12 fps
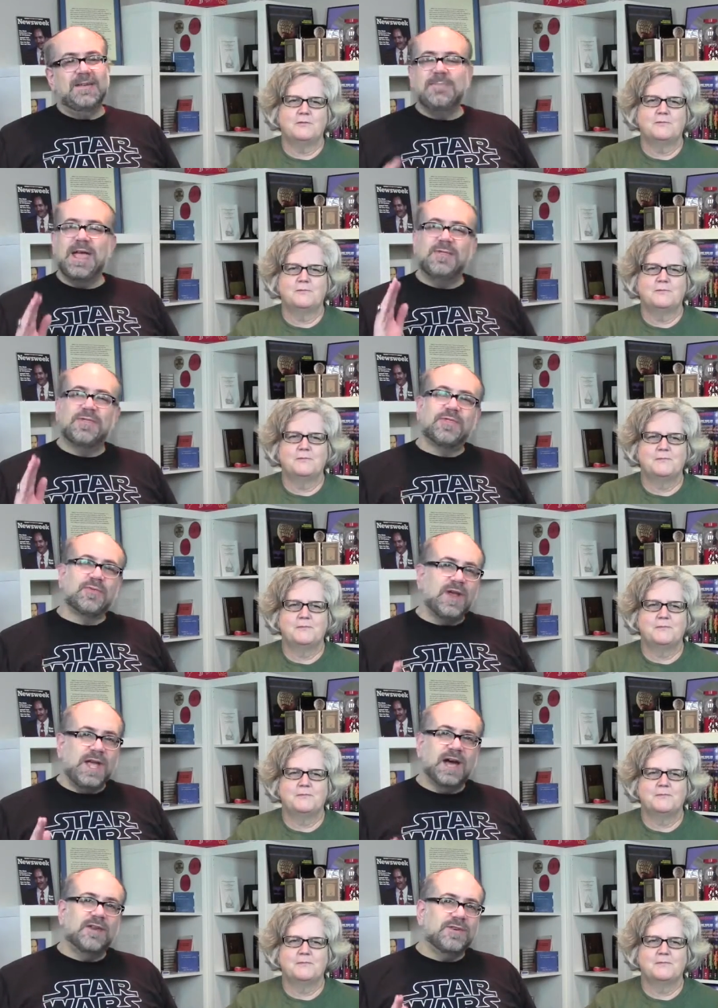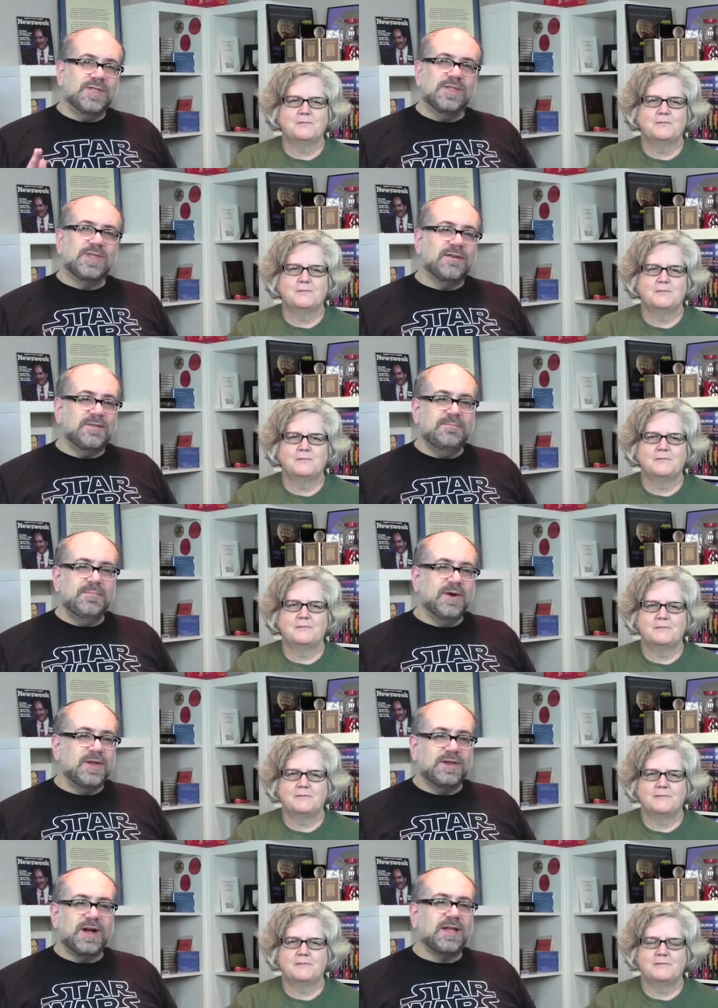Speaker 1: It made $307
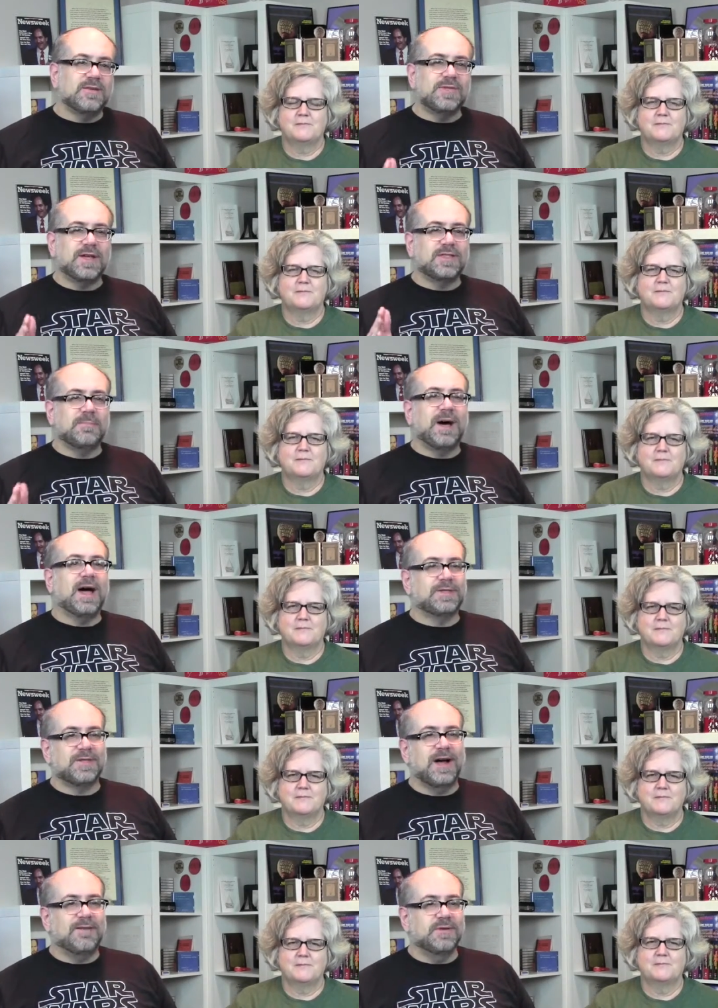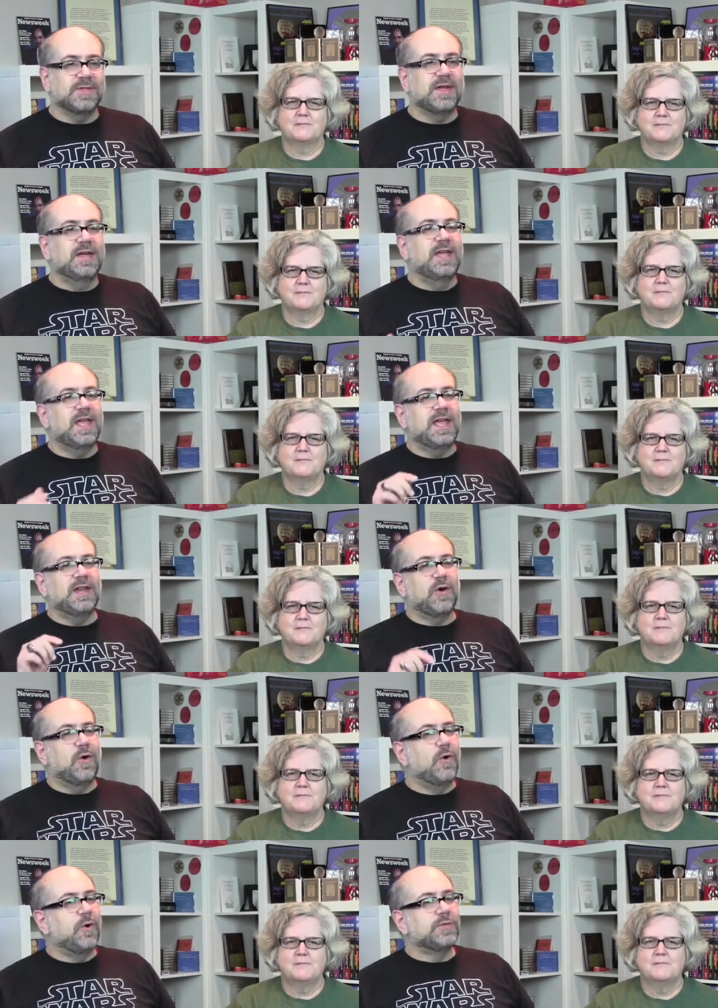million at the box office. It
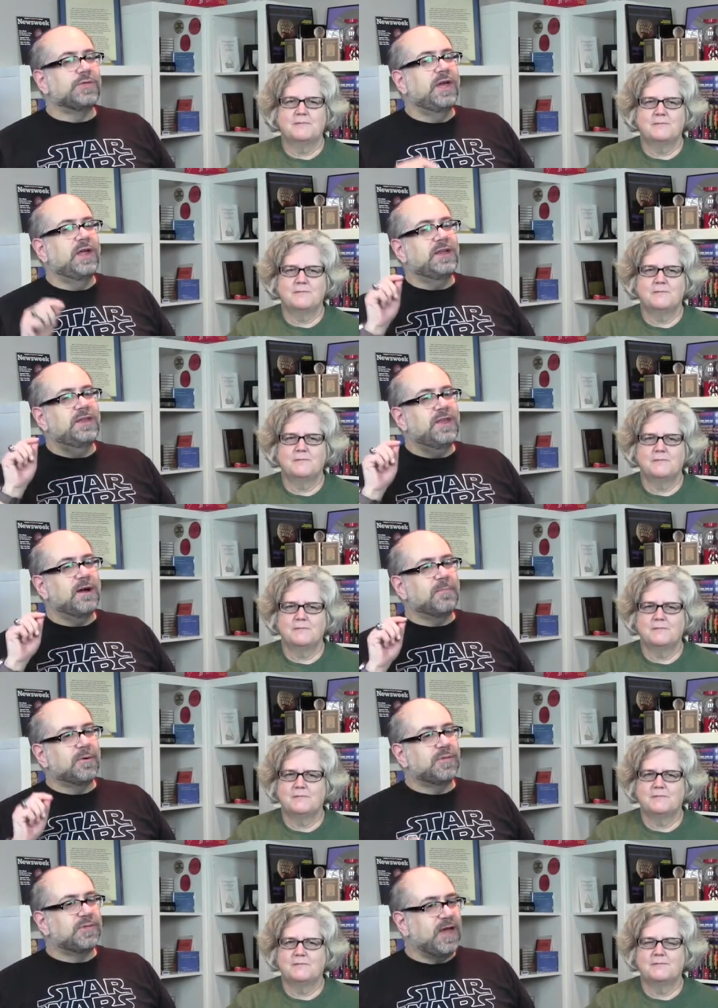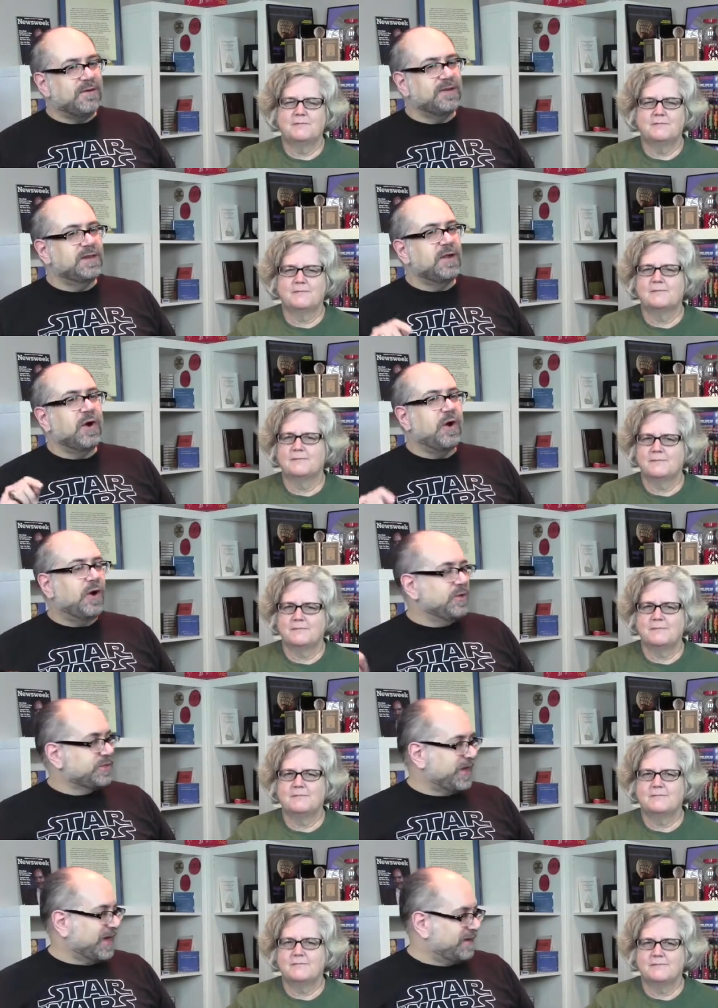holds number seven
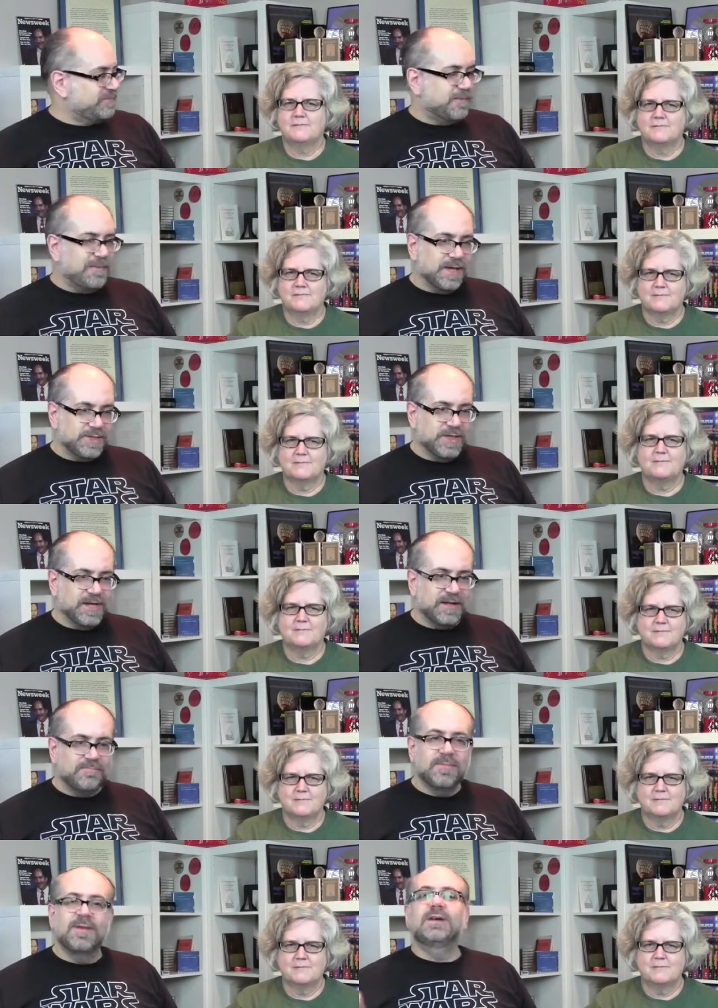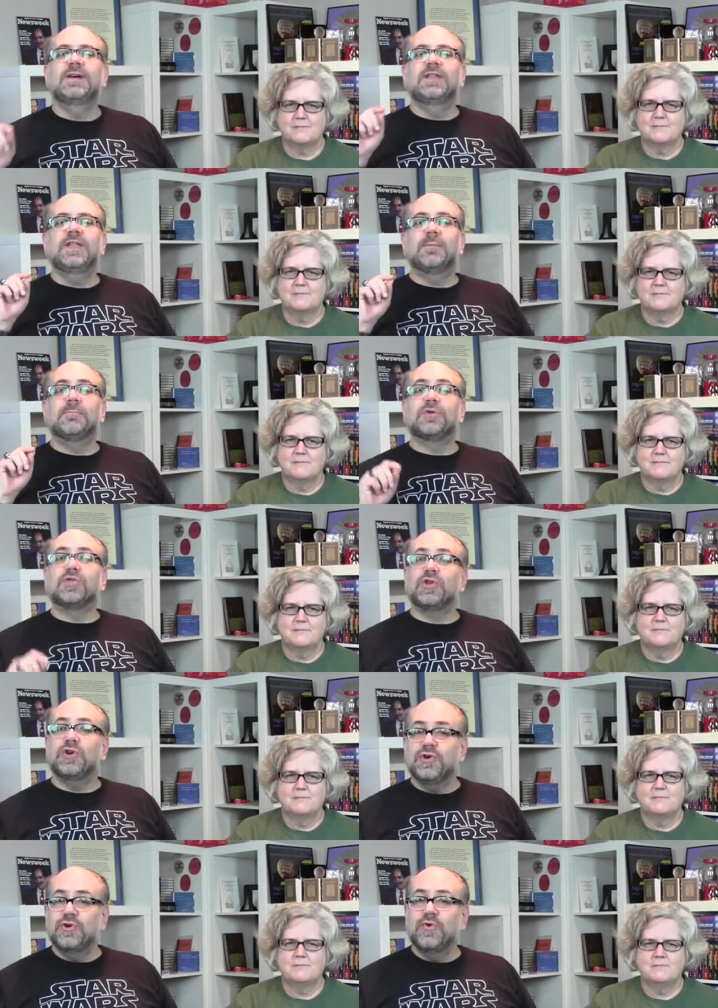all time domestic, number
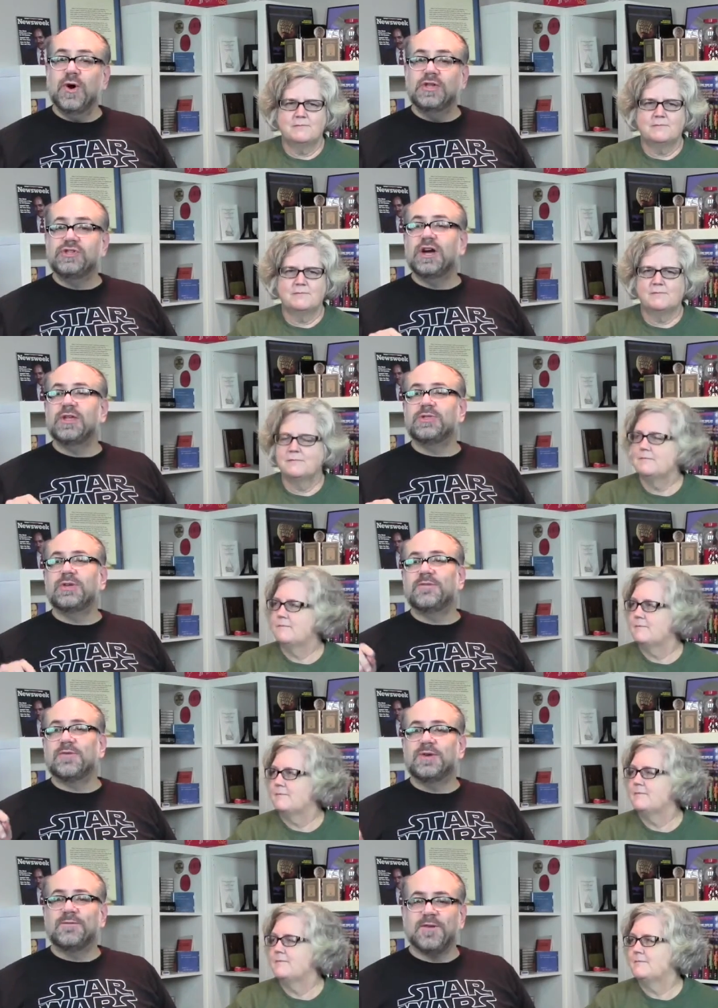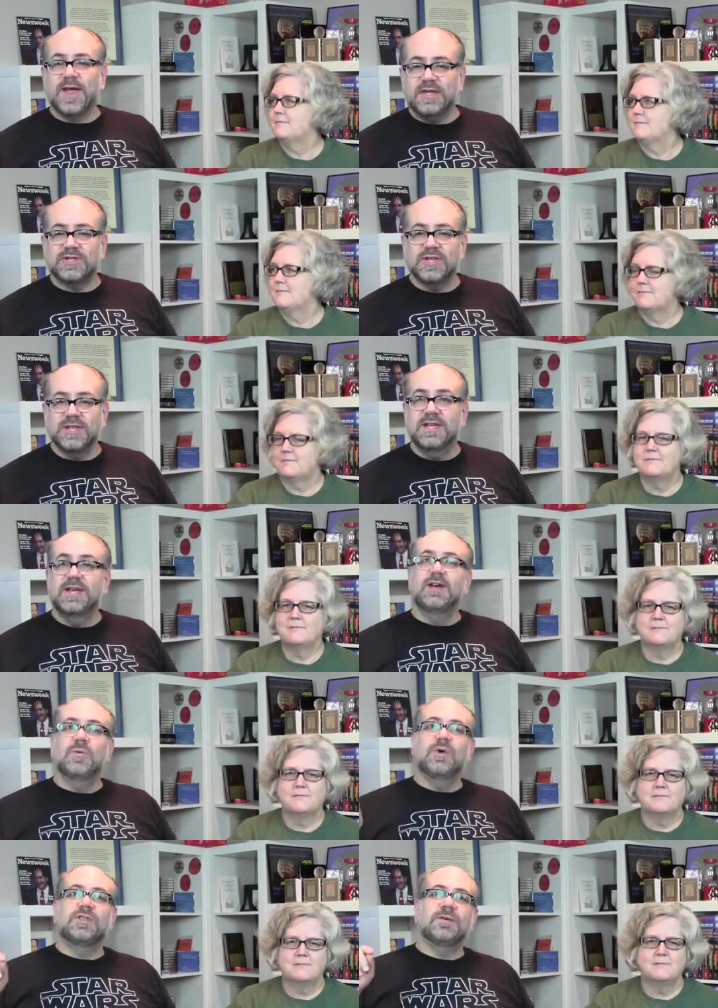two adjusted for inflation,
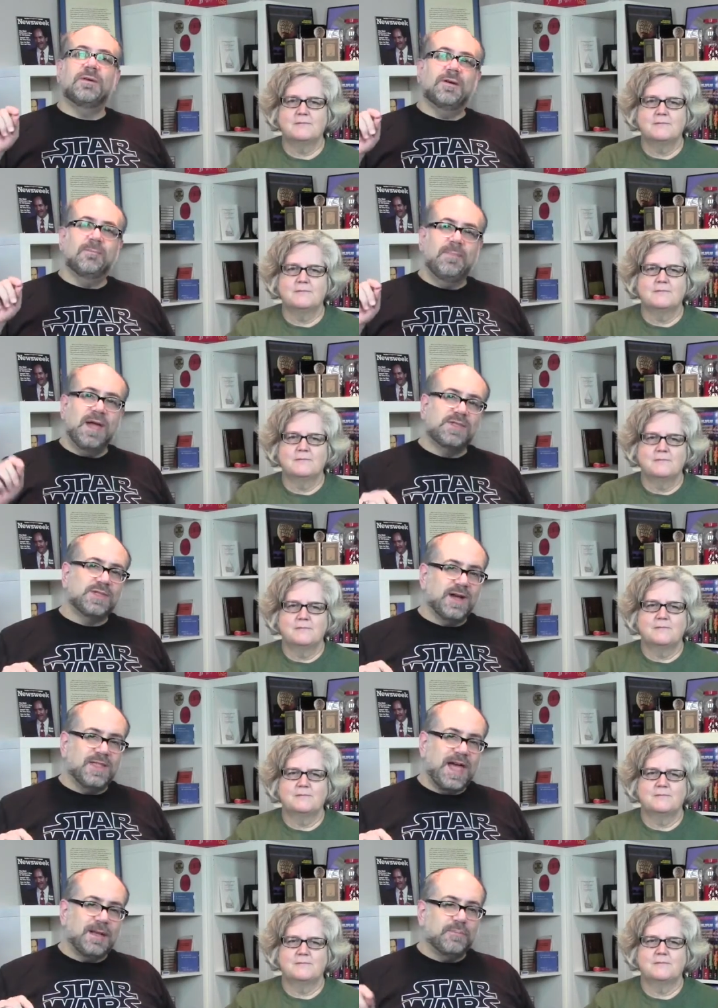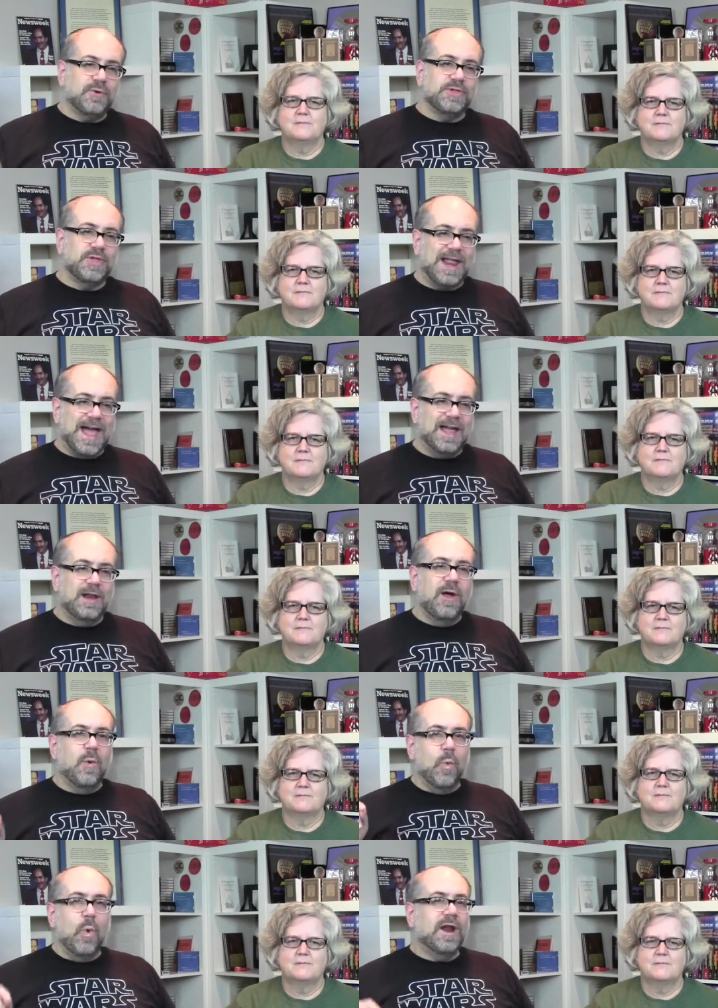which based on that puts it at
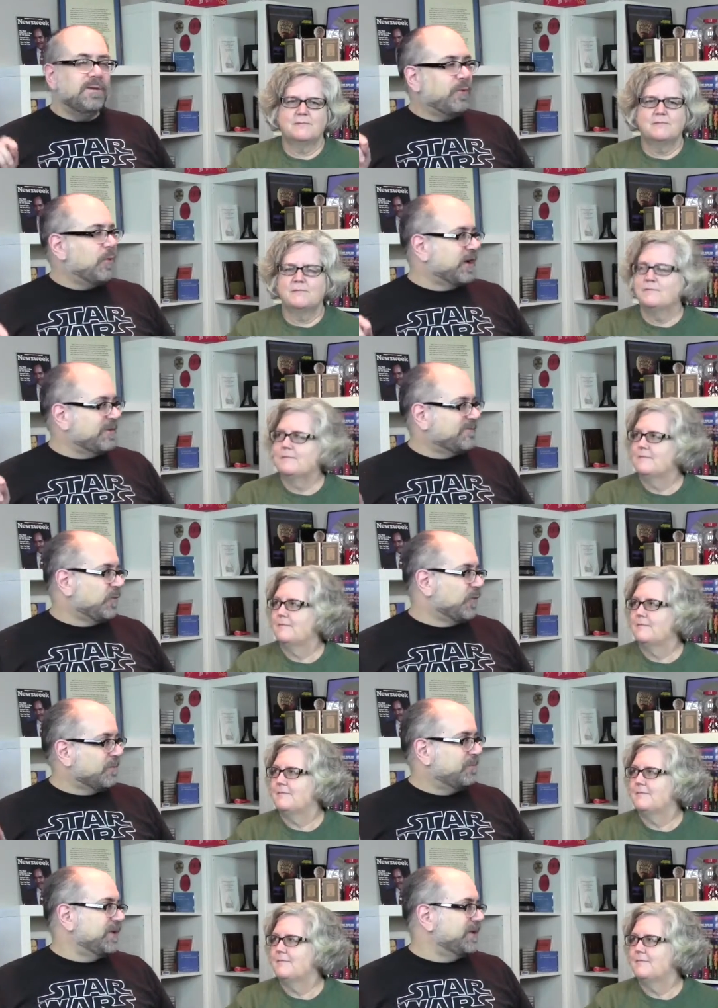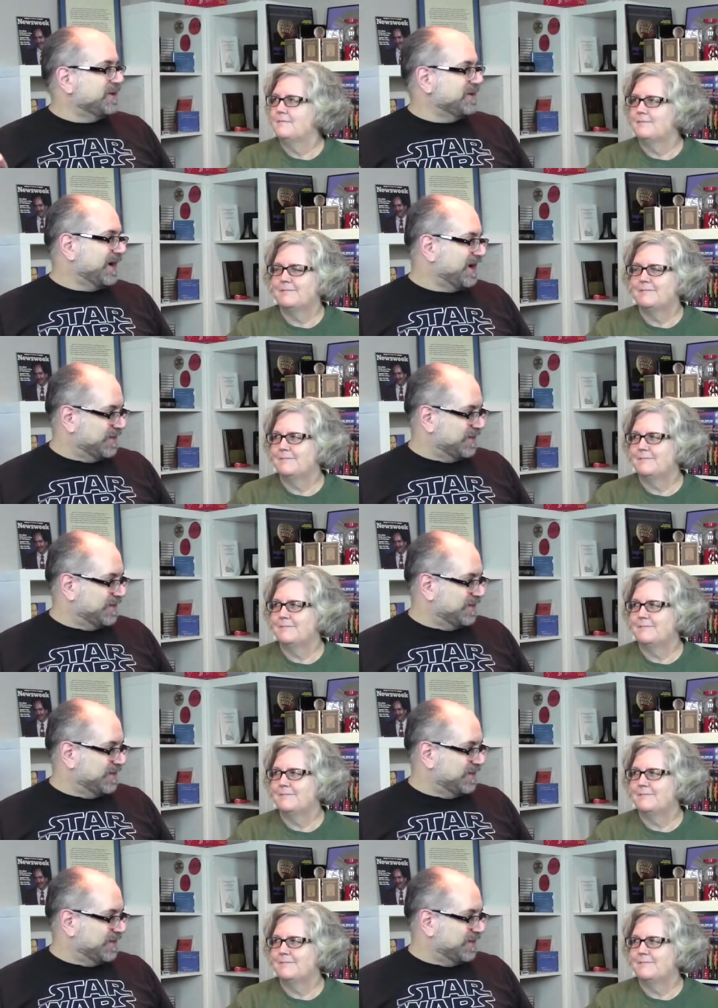$1.4 billion.